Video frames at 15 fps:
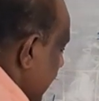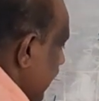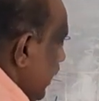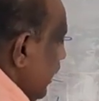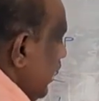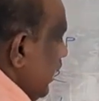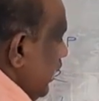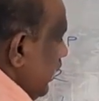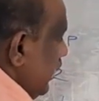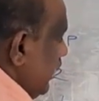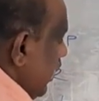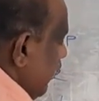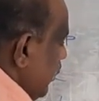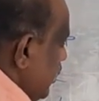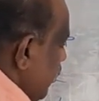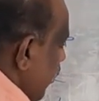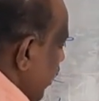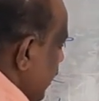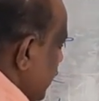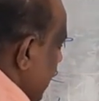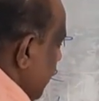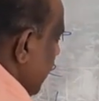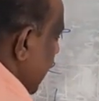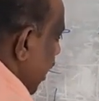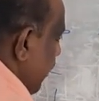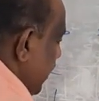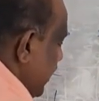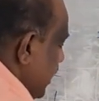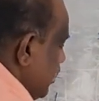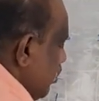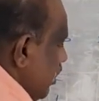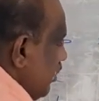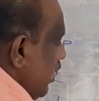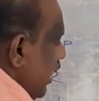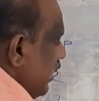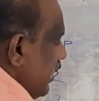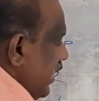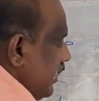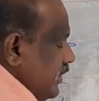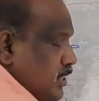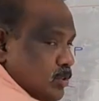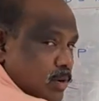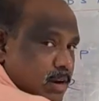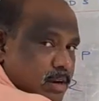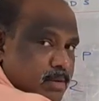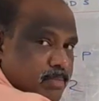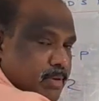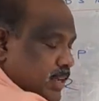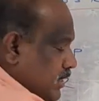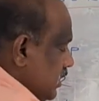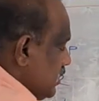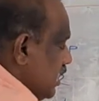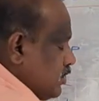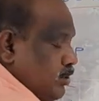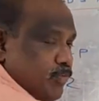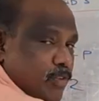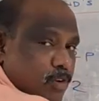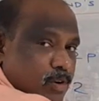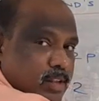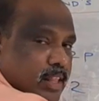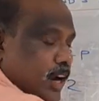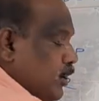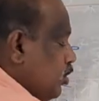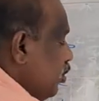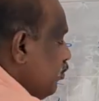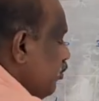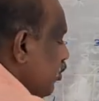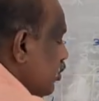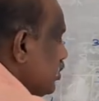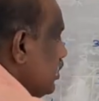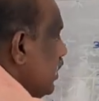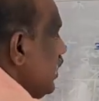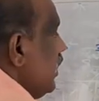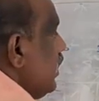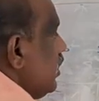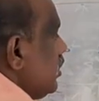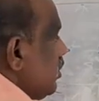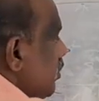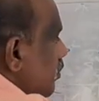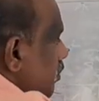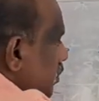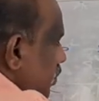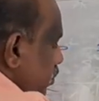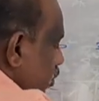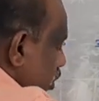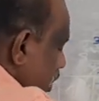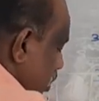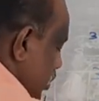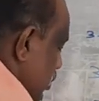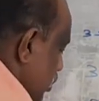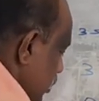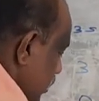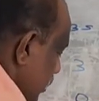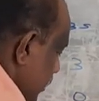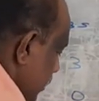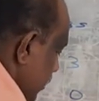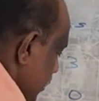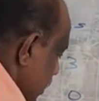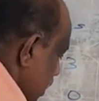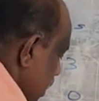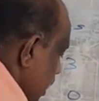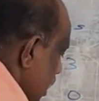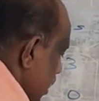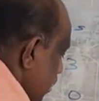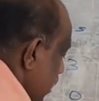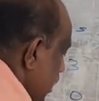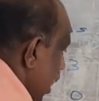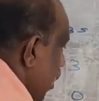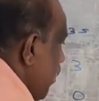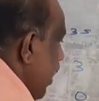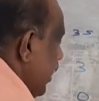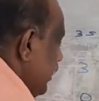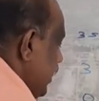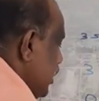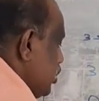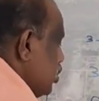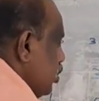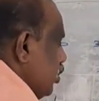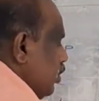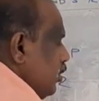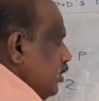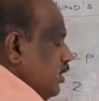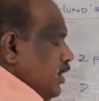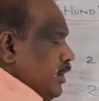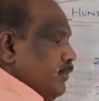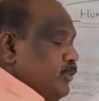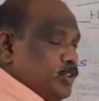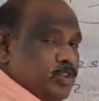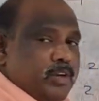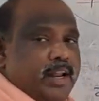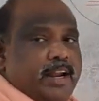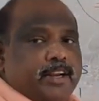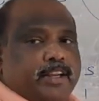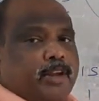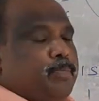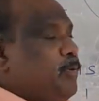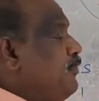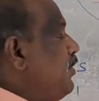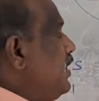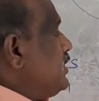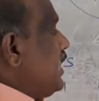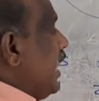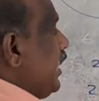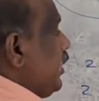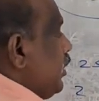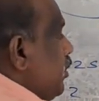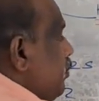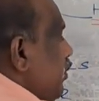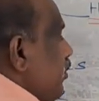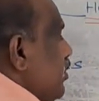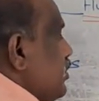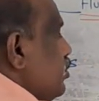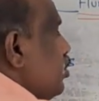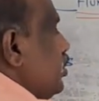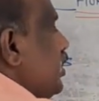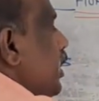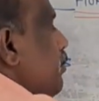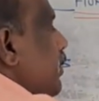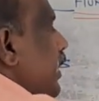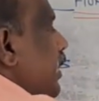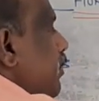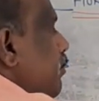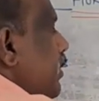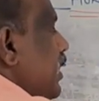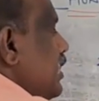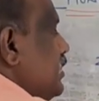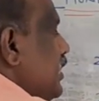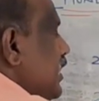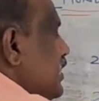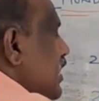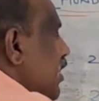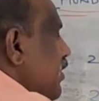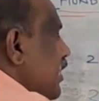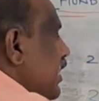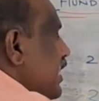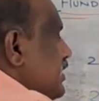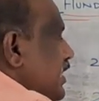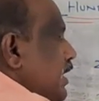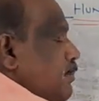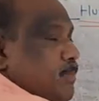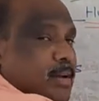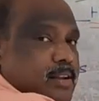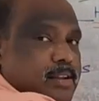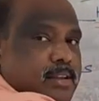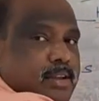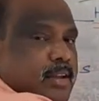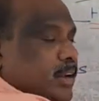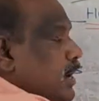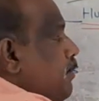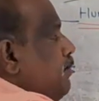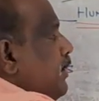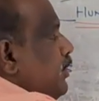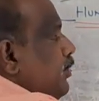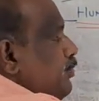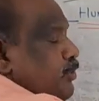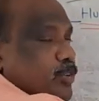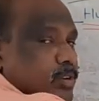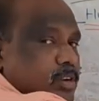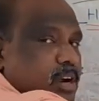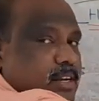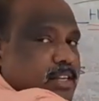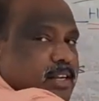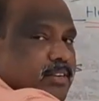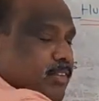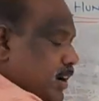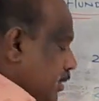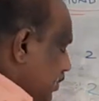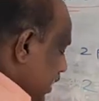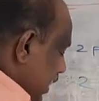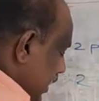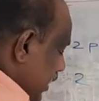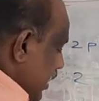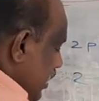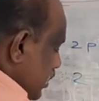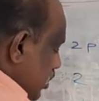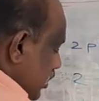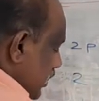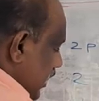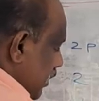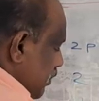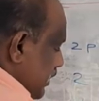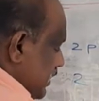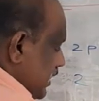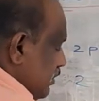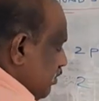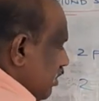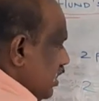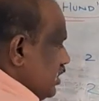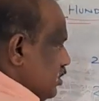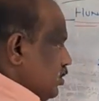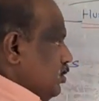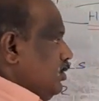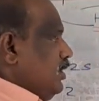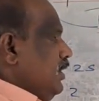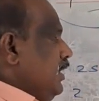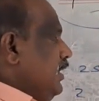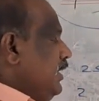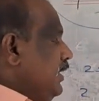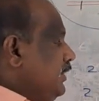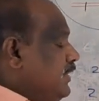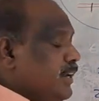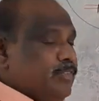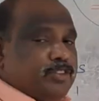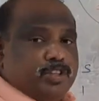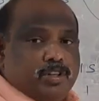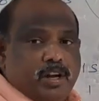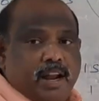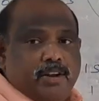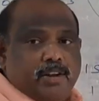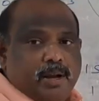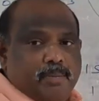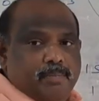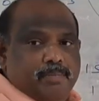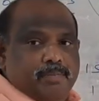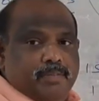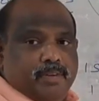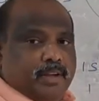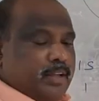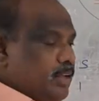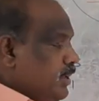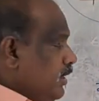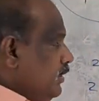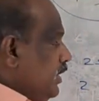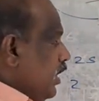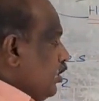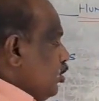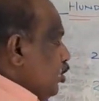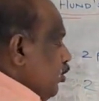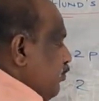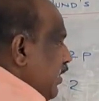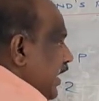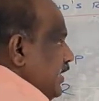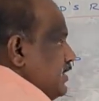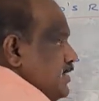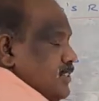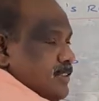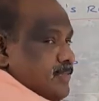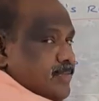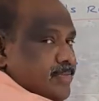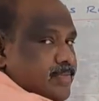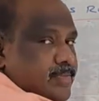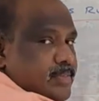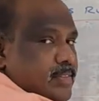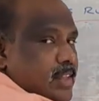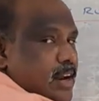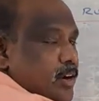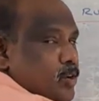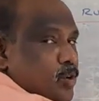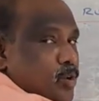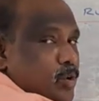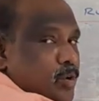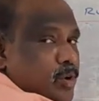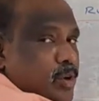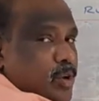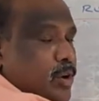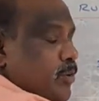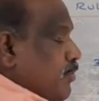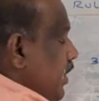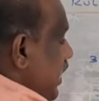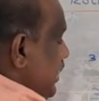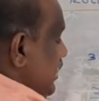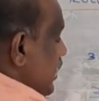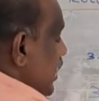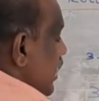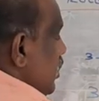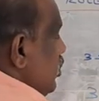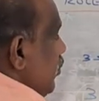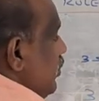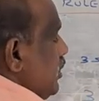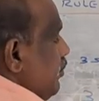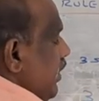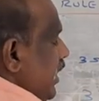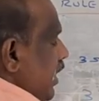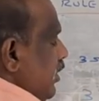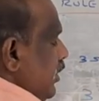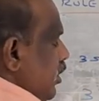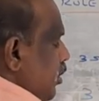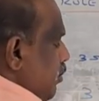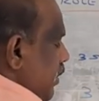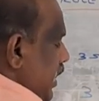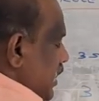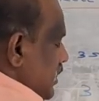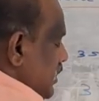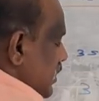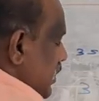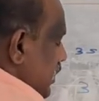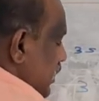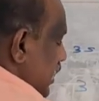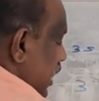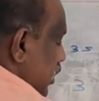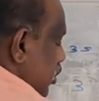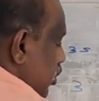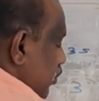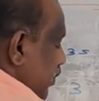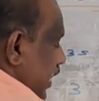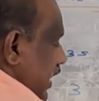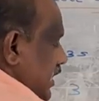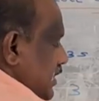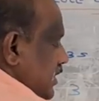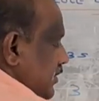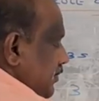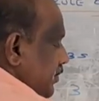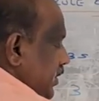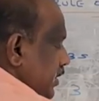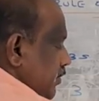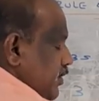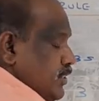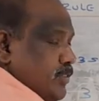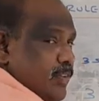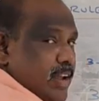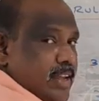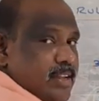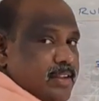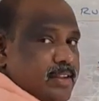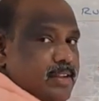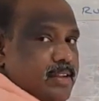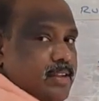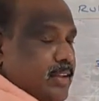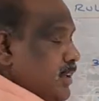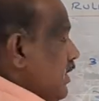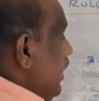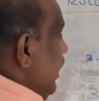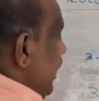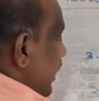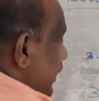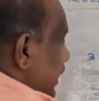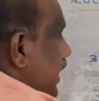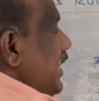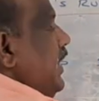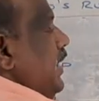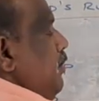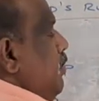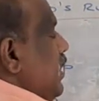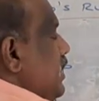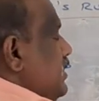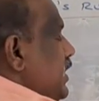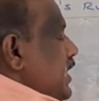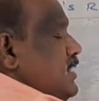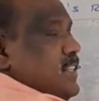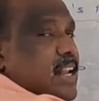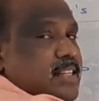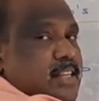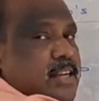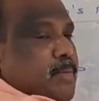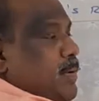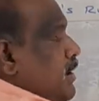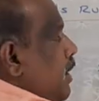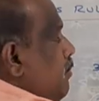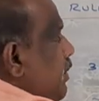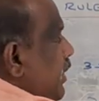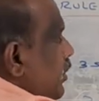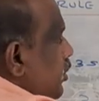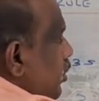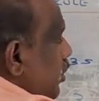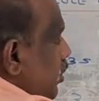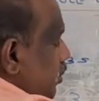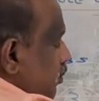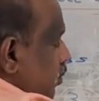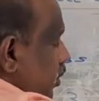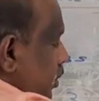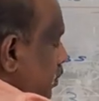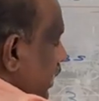Then which 4 is coming? After this one, we had to write this one. Because this is also 4. There are 2 4s. 4s2. But among these two, which one I had to give preference? I had to give preference to 3p. Because 3 is having lesser number compared to 4. Got it? What I am telling? So 3p6, 4s2. Then which one have to come? There are 2 5s. There are 2 5s. So which 5 I have to give importance? There are 2 5s. Which 5? 3D. Because 3 is lesser number compared to